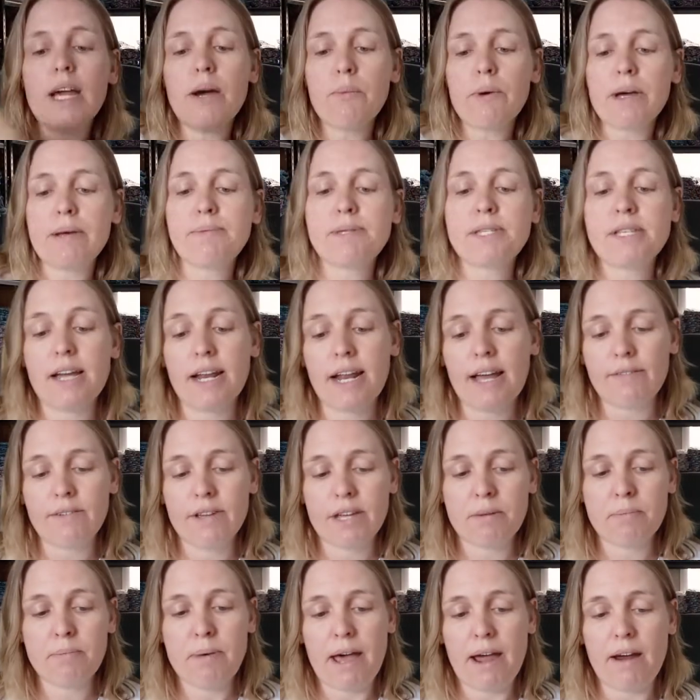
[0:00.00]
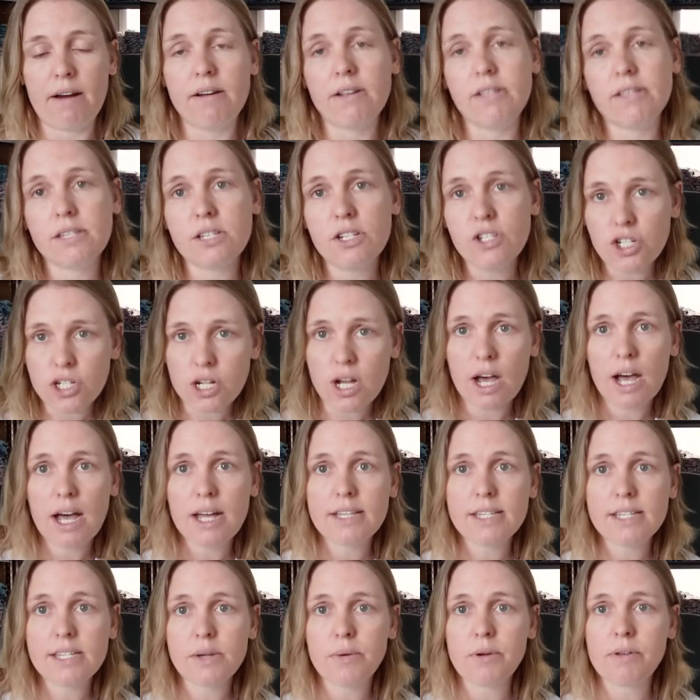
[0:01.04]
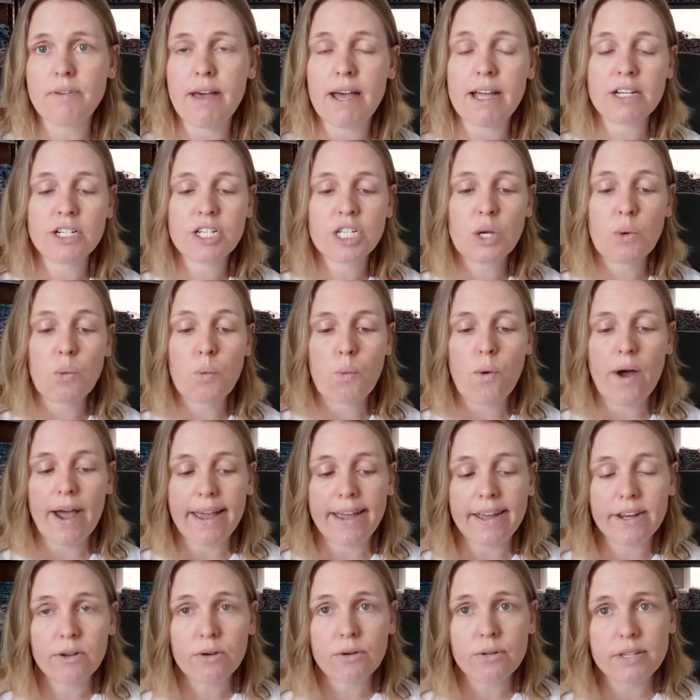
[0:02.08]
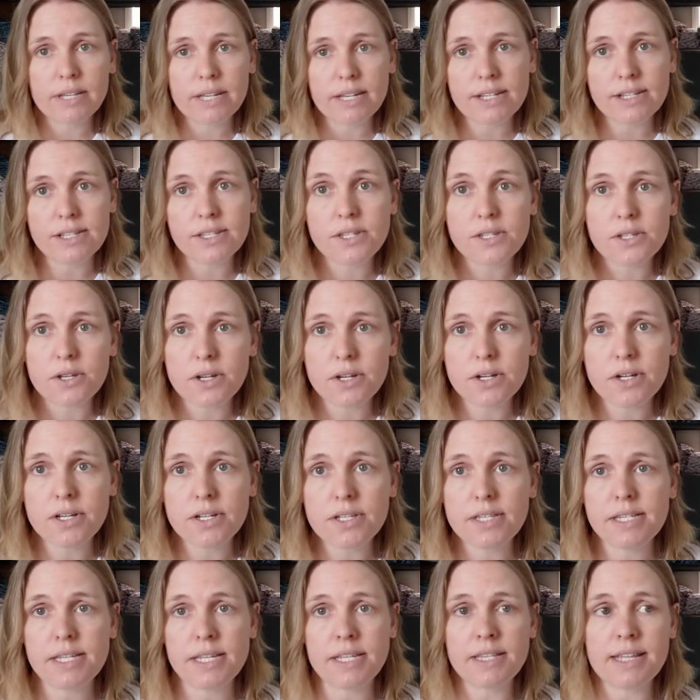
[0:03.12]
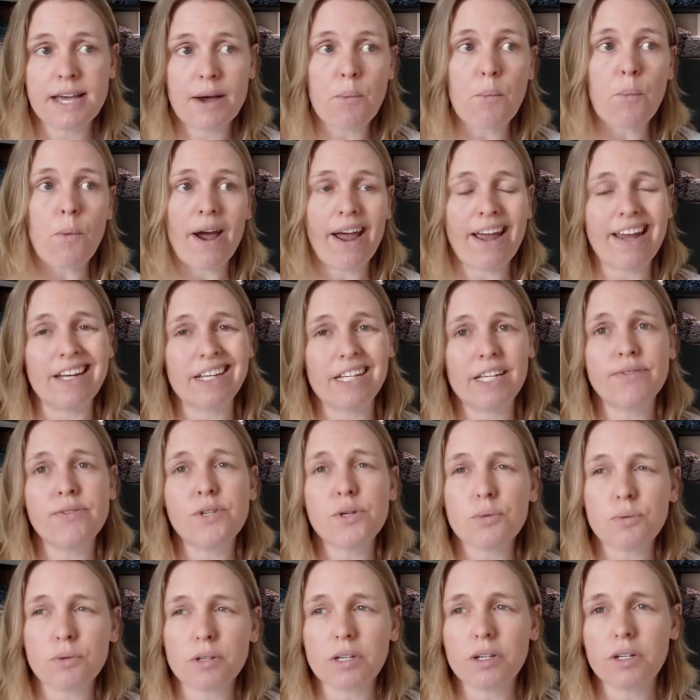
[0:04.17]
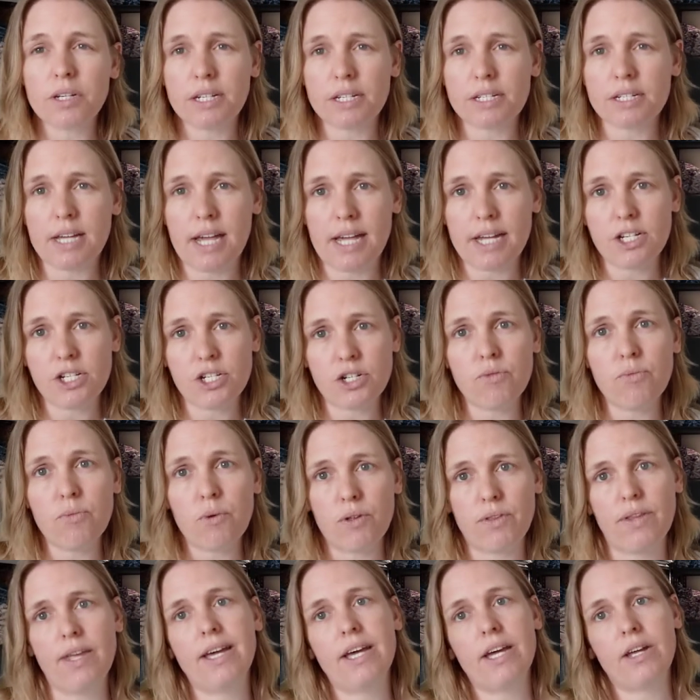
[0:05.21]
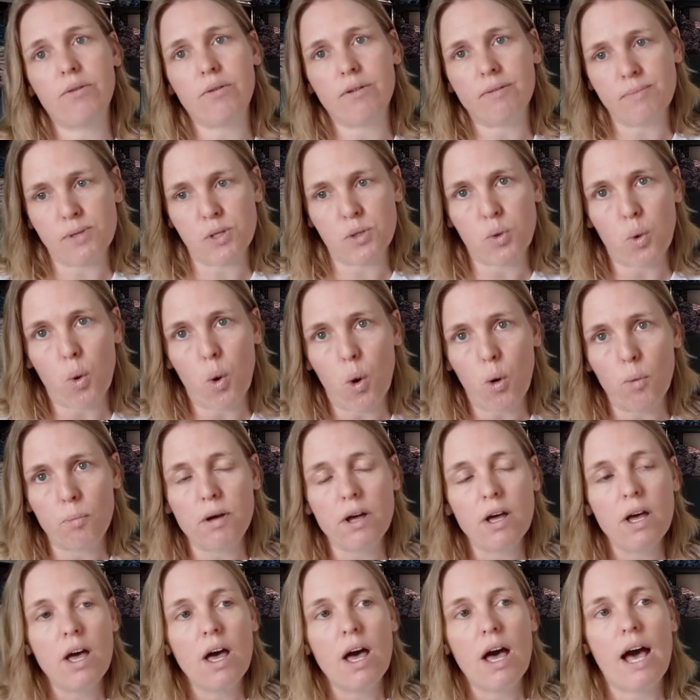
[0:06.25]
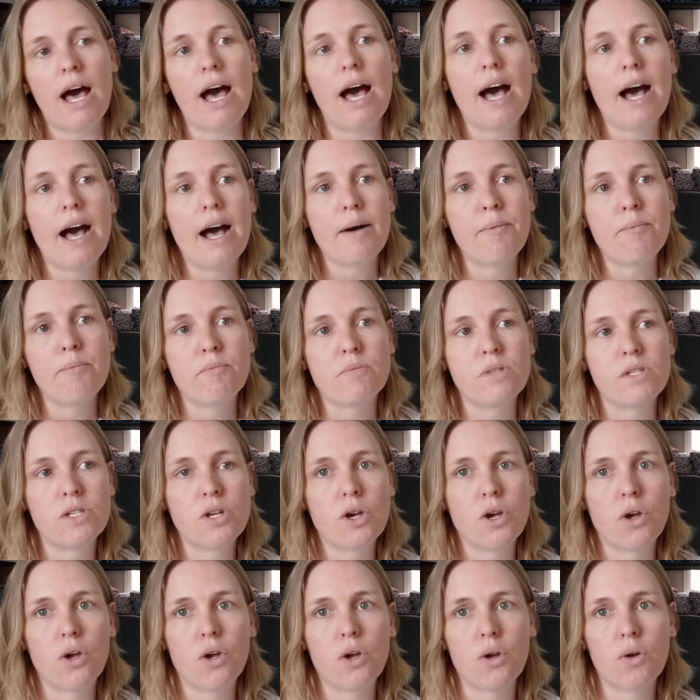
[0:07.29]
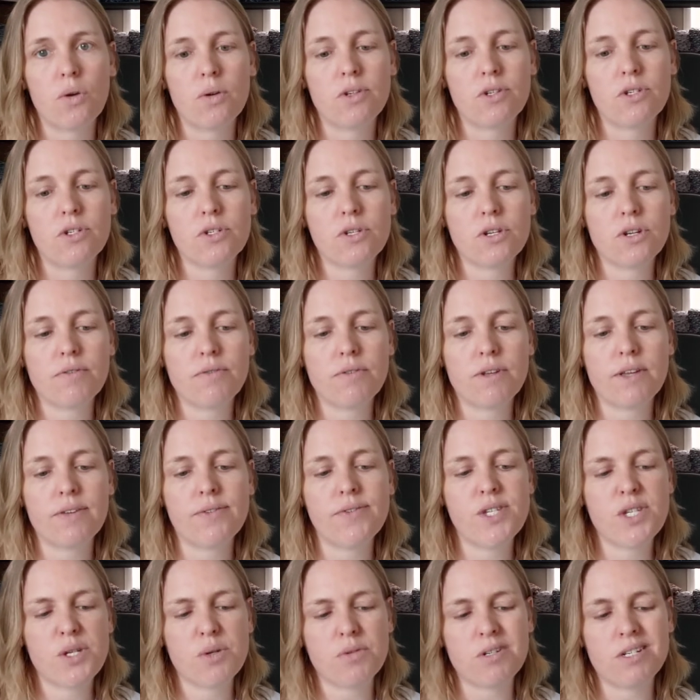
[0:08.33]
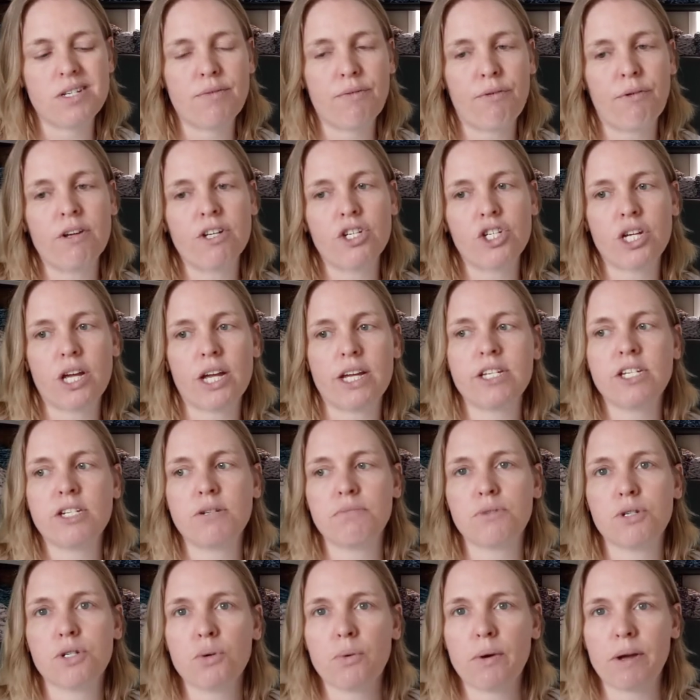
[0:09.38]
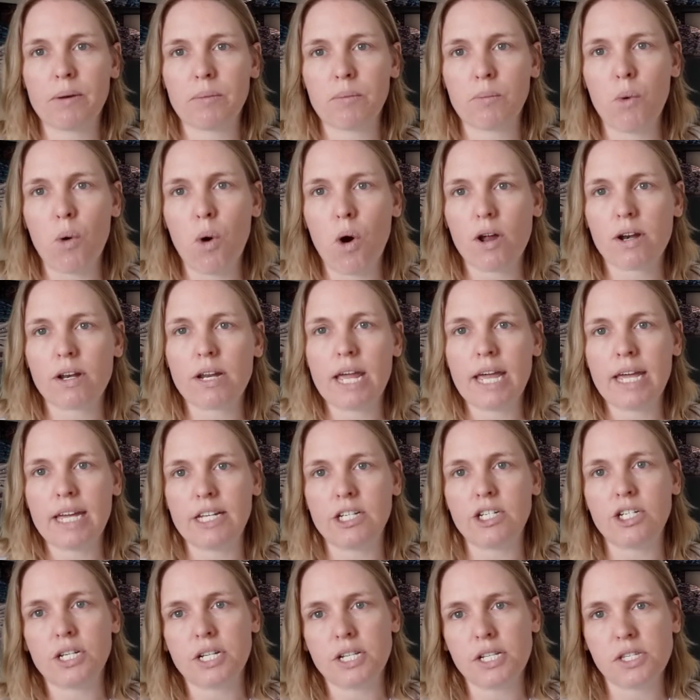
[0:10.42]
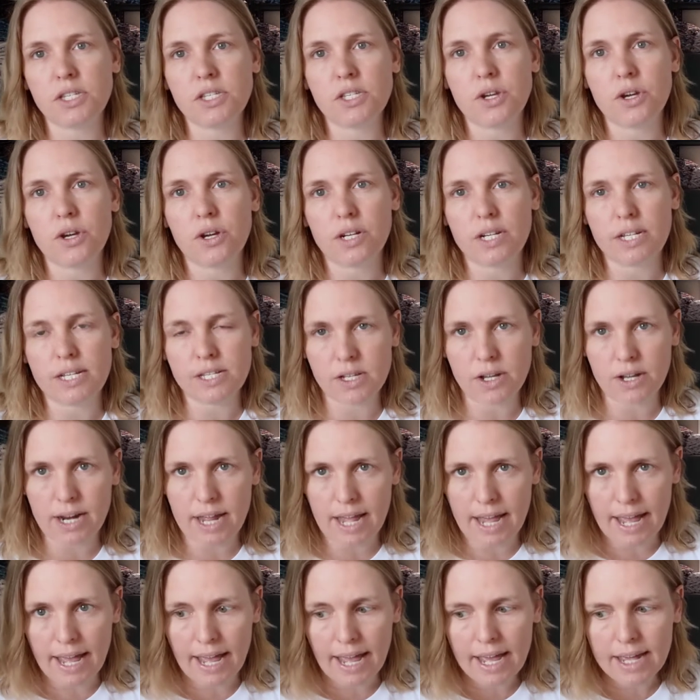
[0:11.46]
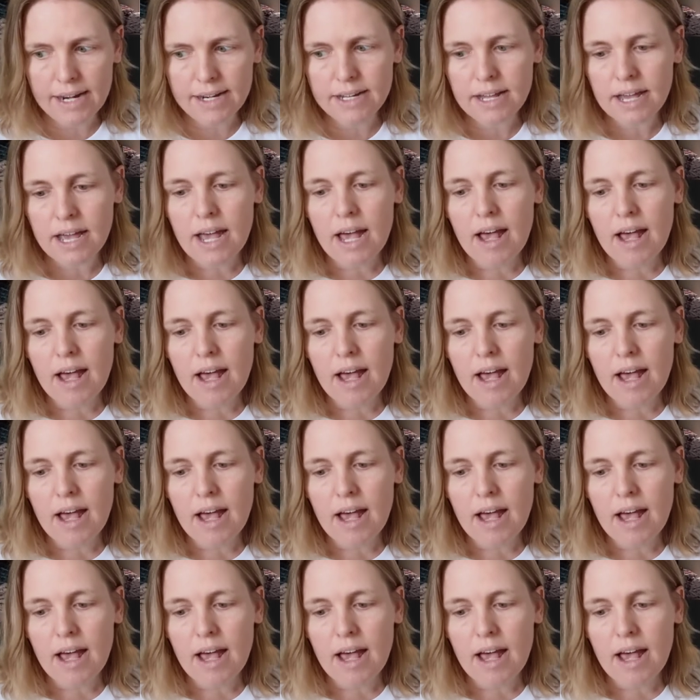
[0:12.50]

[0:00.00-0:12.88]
on our website have a comparison chart, so we've actually weighed all the inserts, and that weight gives you a really good indication of what they're going to absorb. Um, so, sort of gives you a differentiation between what each insert is going to add.